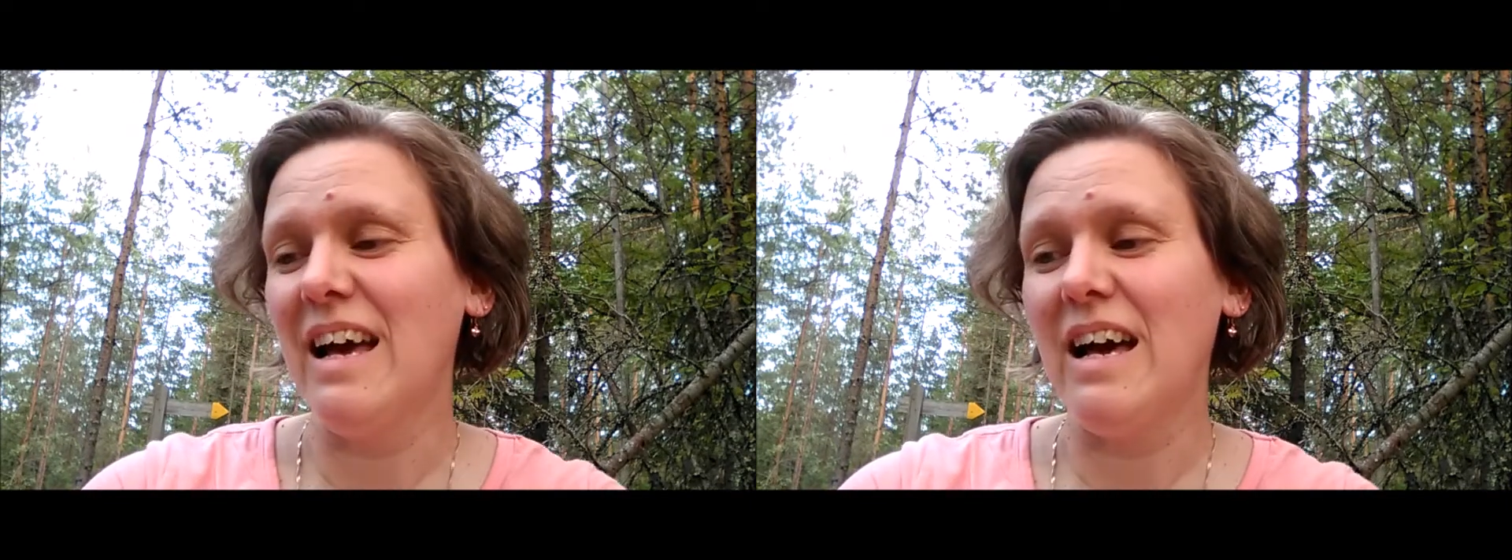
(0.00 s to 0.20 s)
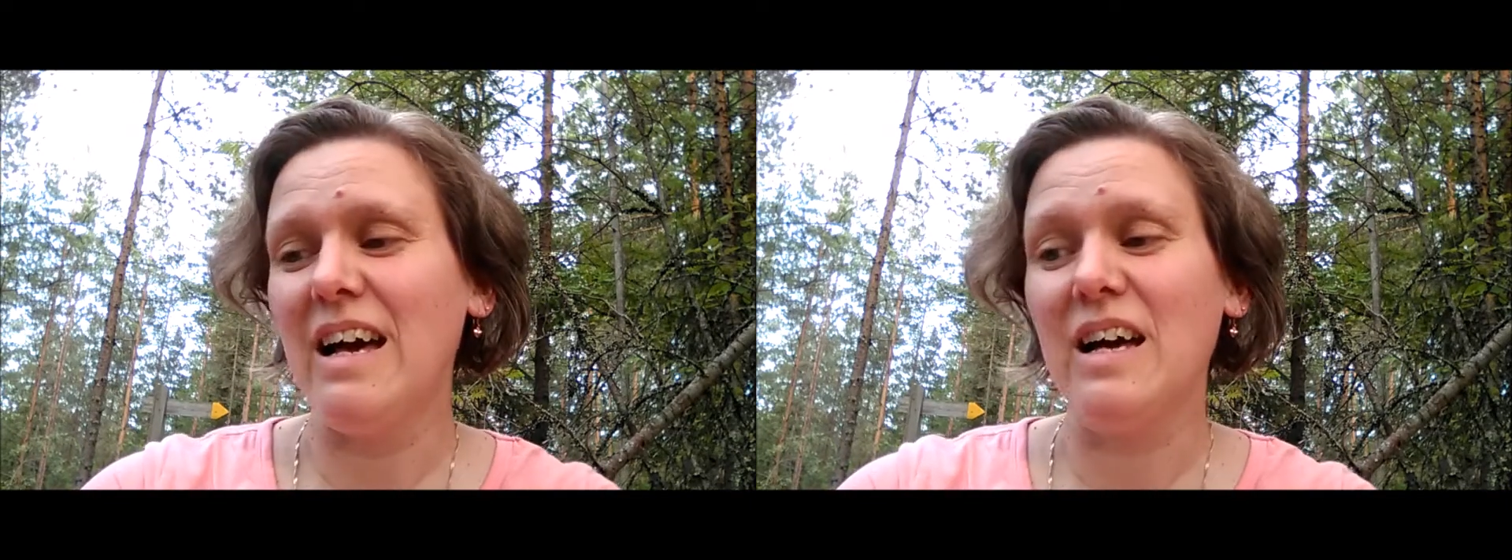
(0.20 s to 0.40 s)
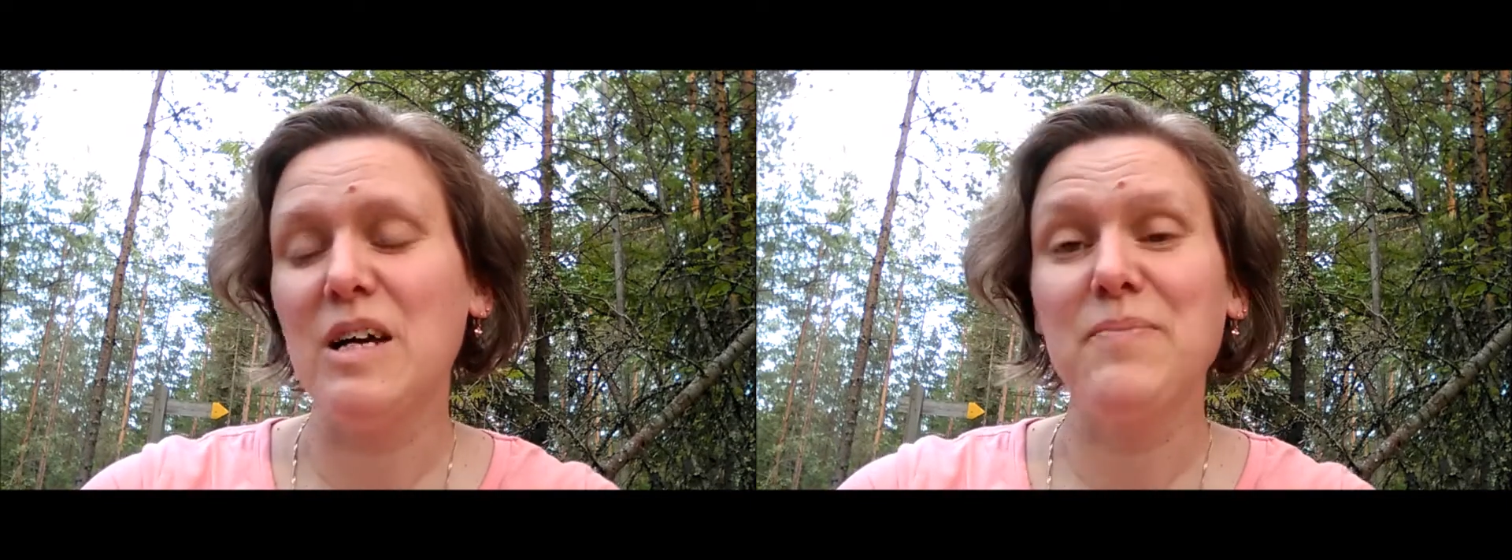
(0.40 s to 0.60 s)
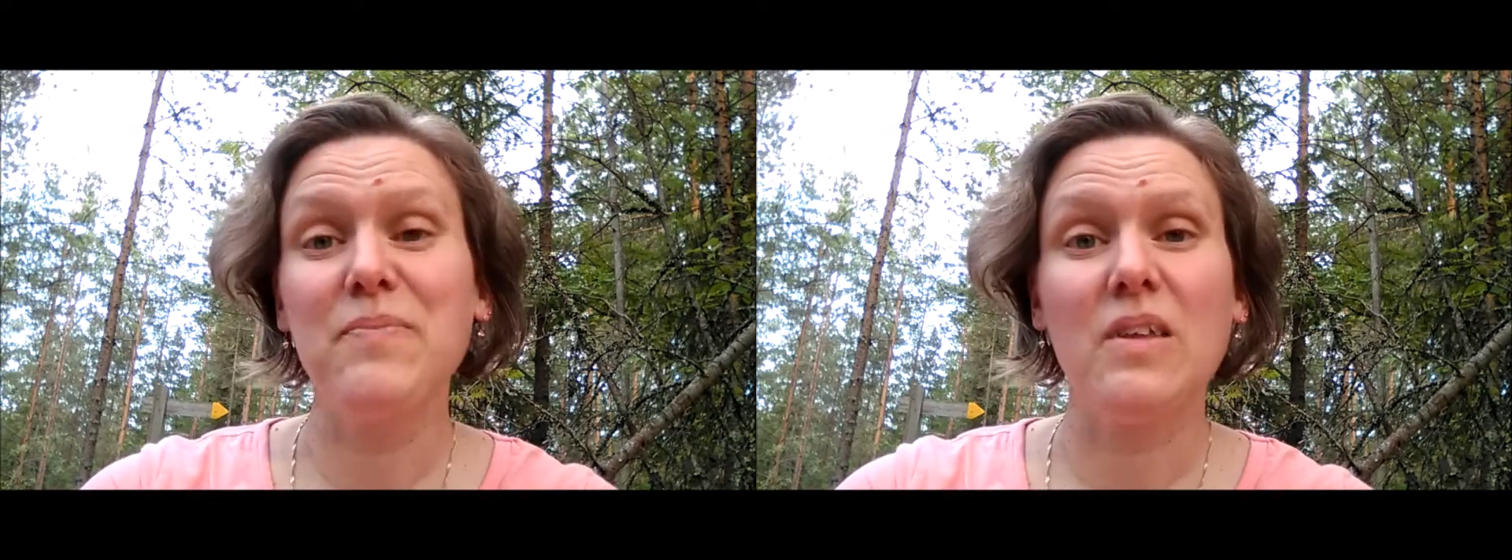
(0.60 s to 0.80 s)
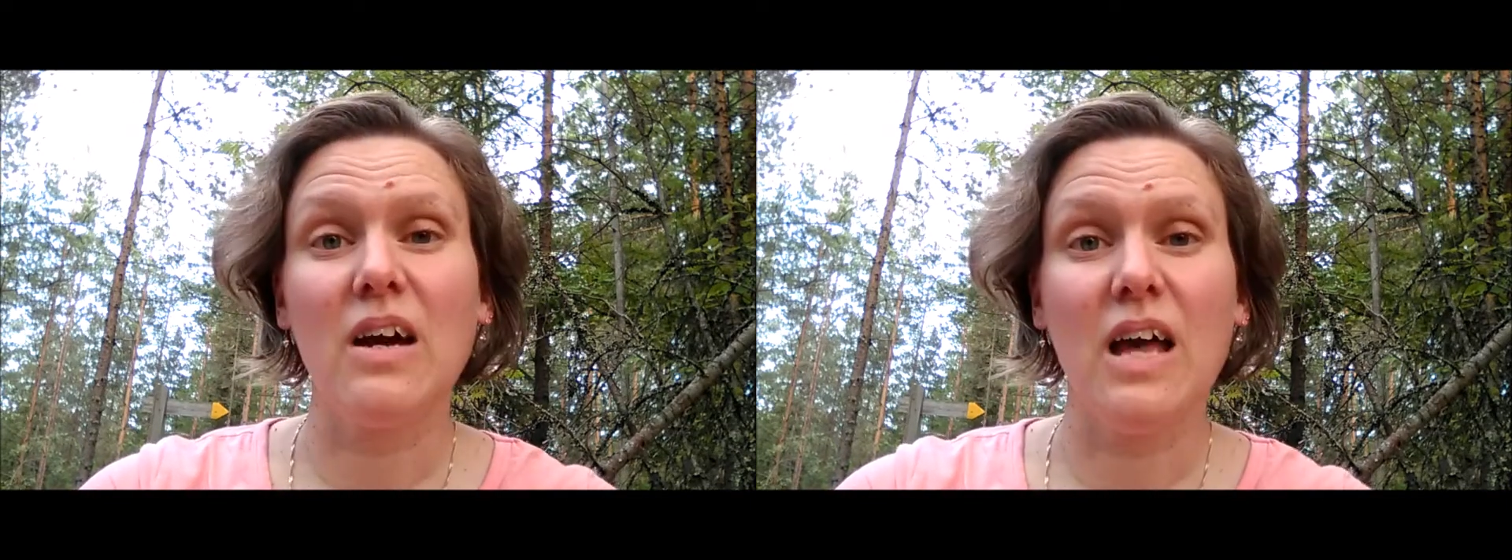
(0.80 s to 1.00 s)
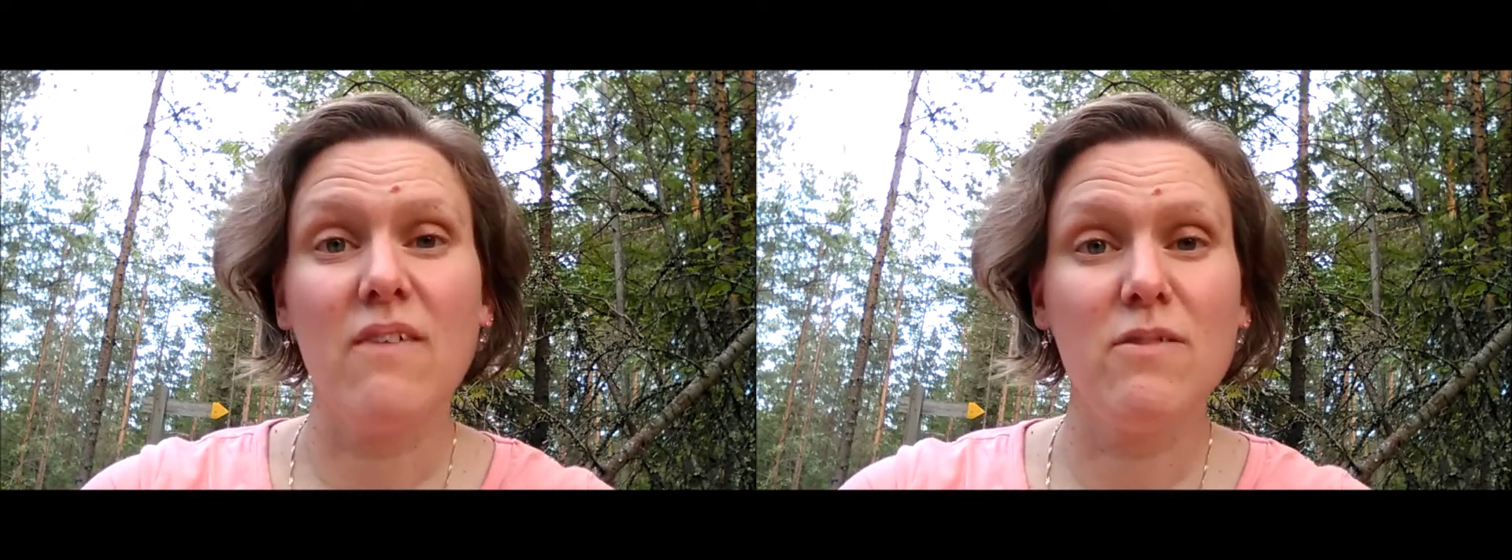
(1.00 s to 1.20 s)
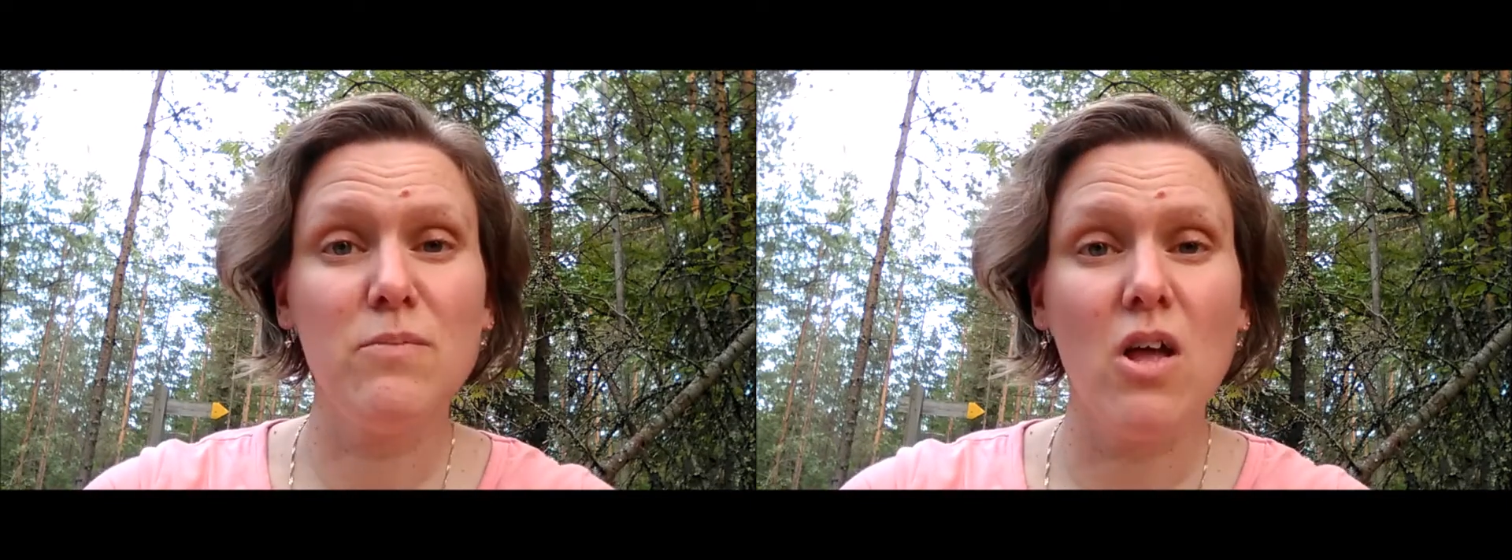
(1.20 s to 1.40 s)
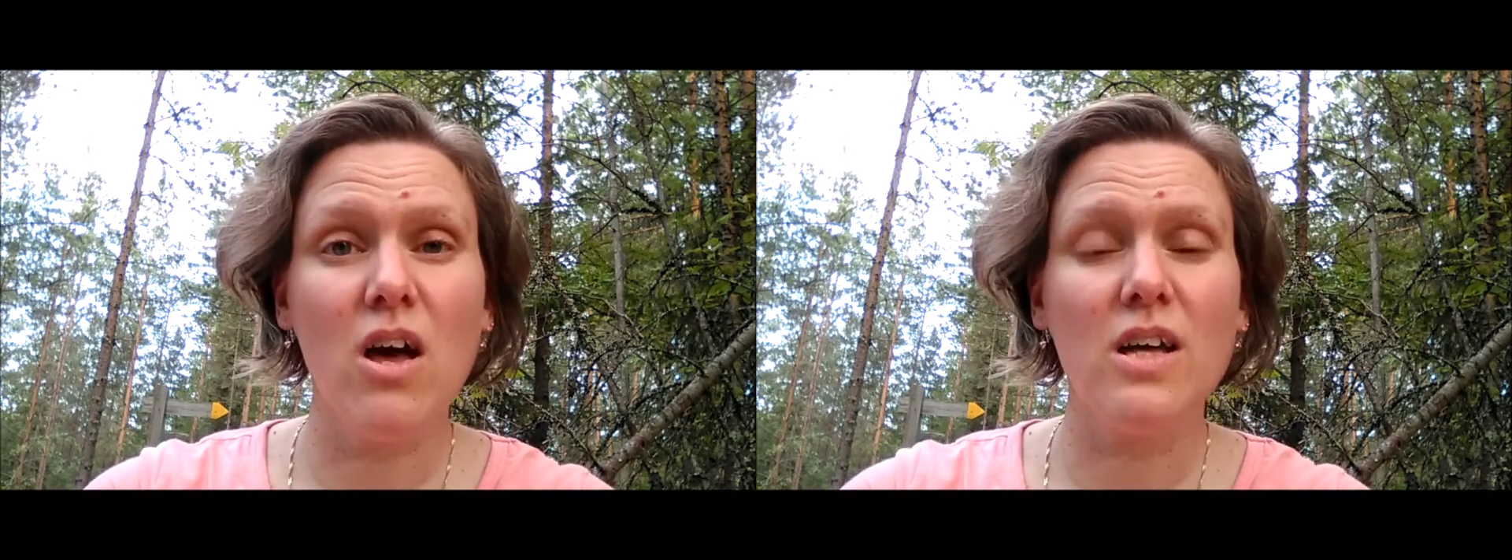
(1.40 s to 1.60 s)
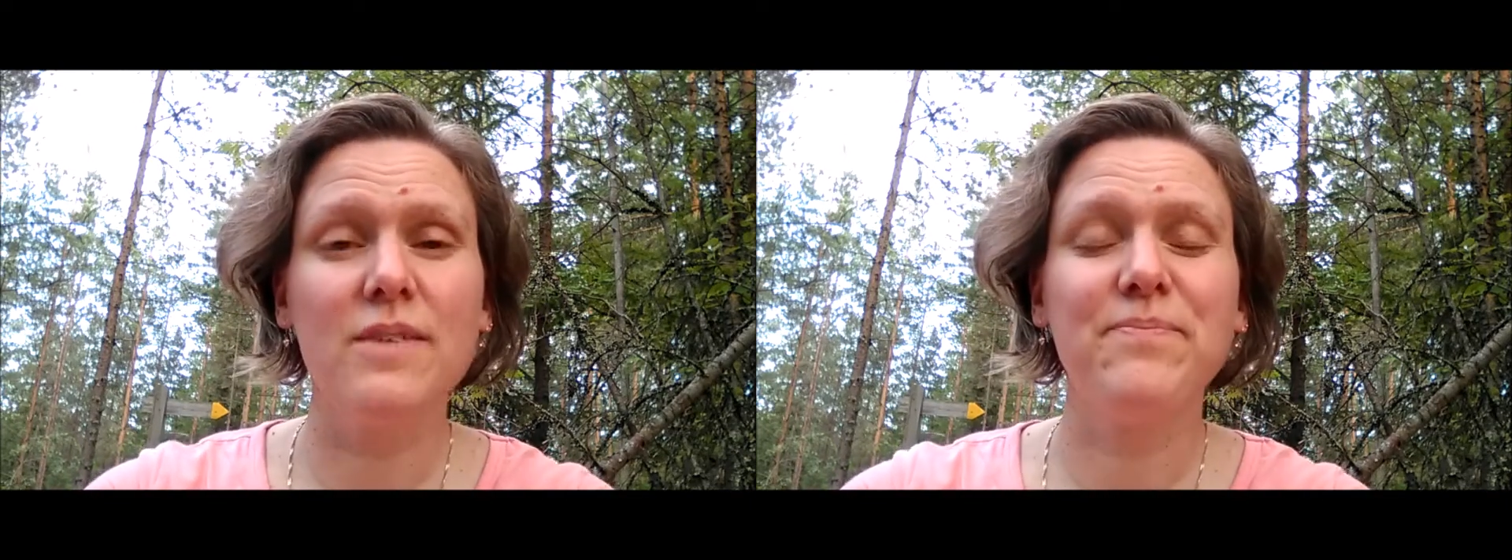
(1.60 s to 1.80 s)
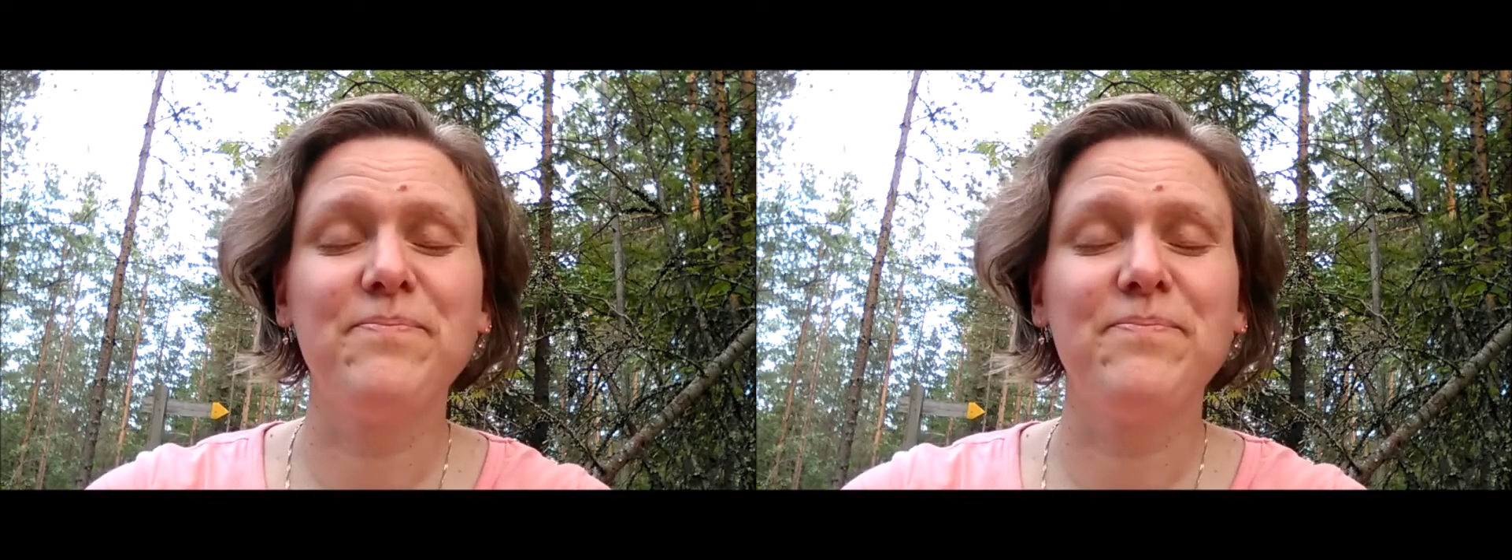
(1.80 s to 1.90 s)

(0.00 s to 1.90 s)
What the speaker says: I have a blog.